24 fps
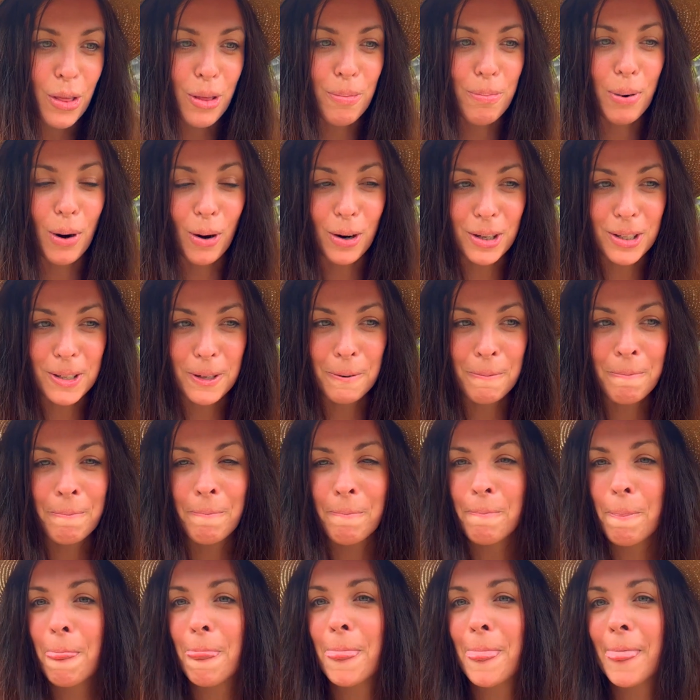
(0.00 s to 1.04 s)
plot.
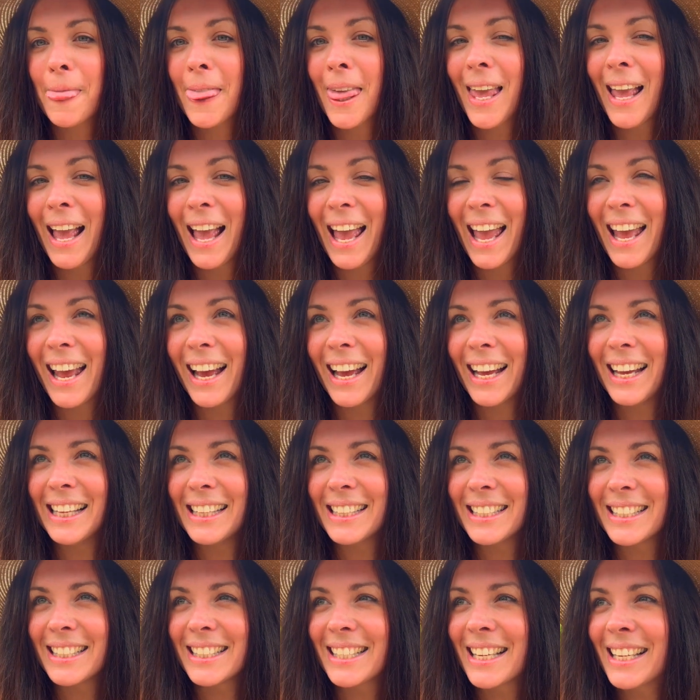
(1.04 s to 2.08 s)

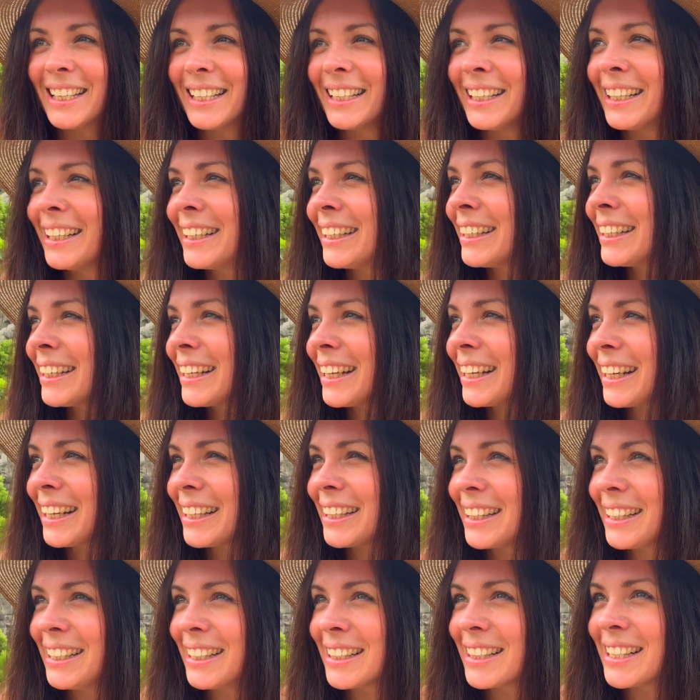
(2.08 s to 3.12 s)
And I
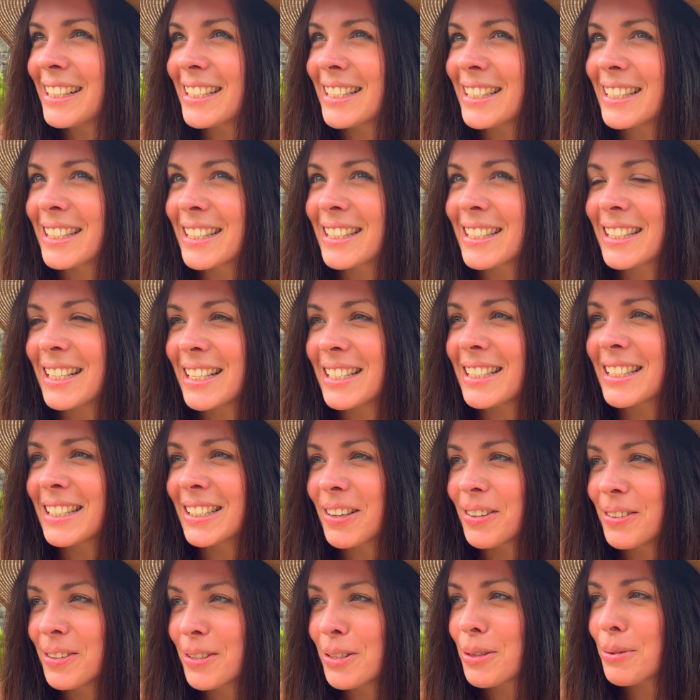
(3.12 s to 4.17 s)
think this is
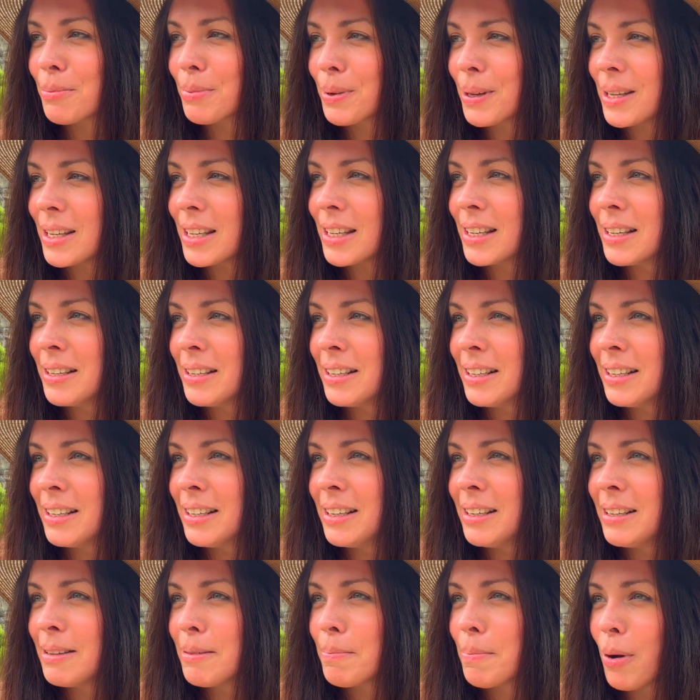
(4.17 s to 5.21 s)
going to be
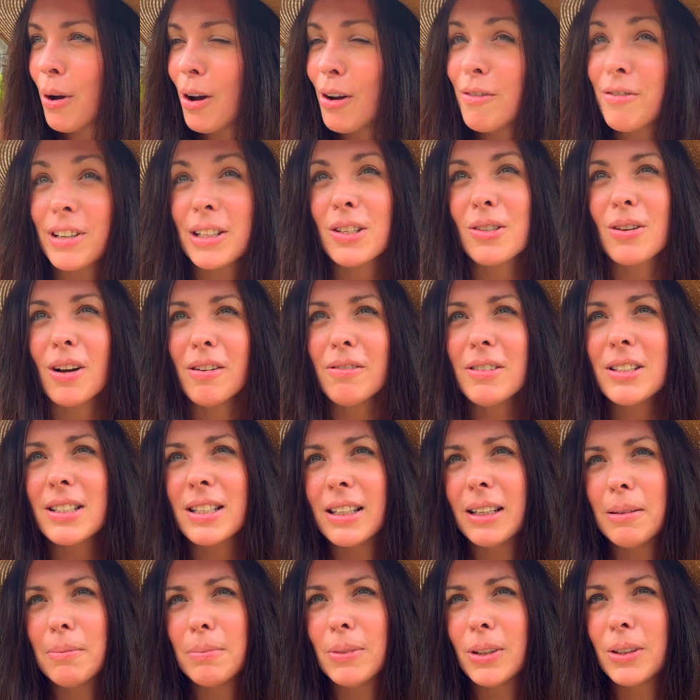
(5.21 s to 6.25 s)
perfect. So obviously
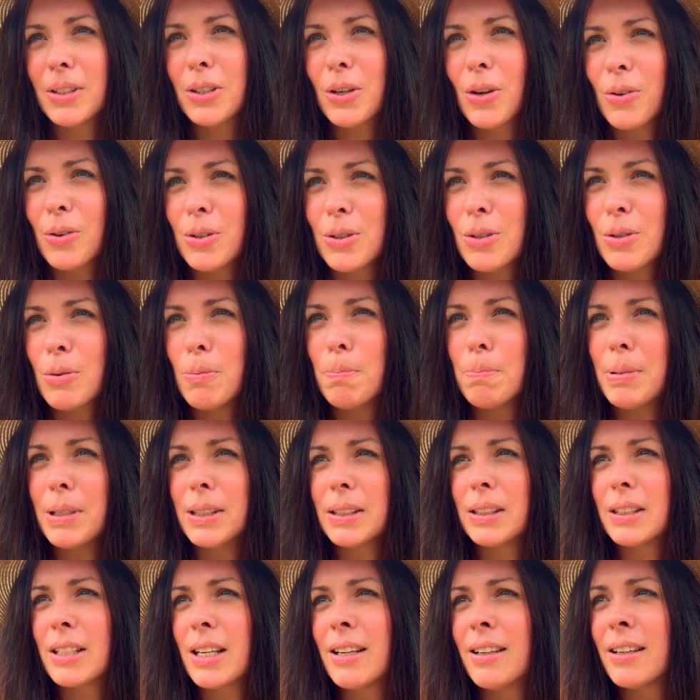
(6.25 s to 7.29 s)
I'm not going to
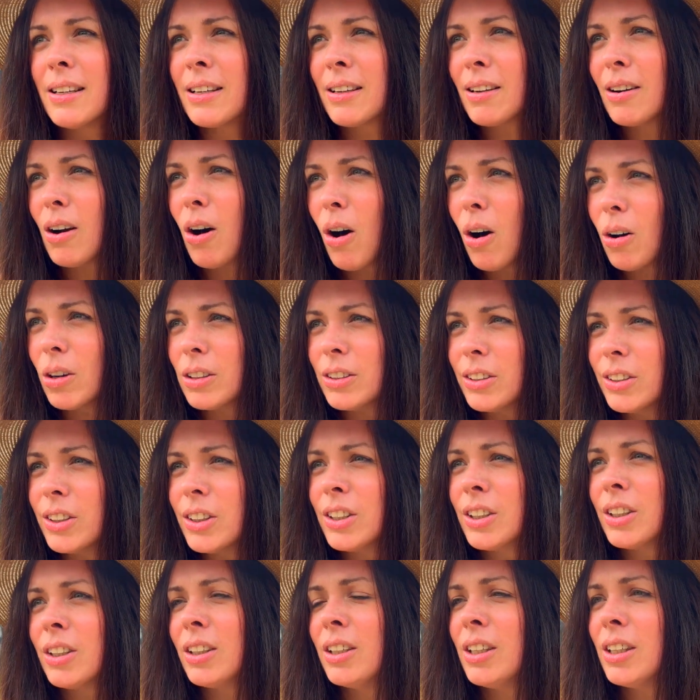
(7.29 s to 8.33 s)
build on
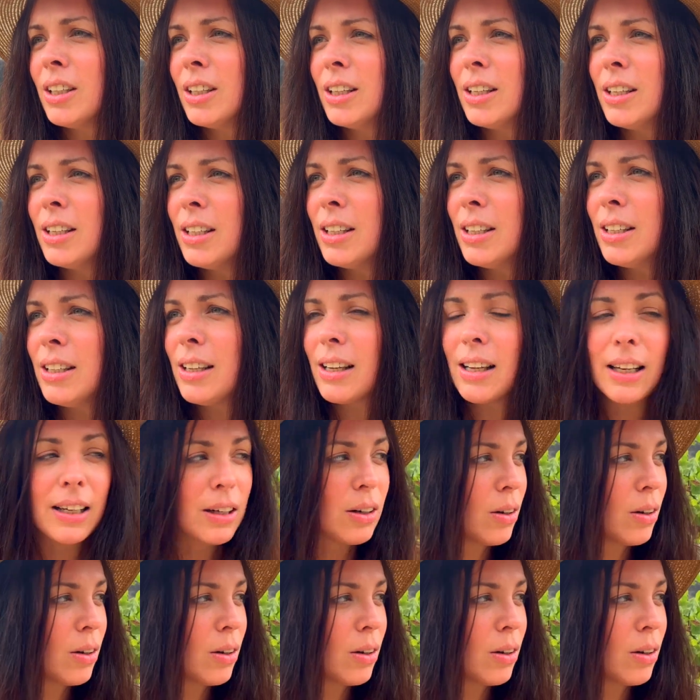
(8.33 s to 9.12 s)
like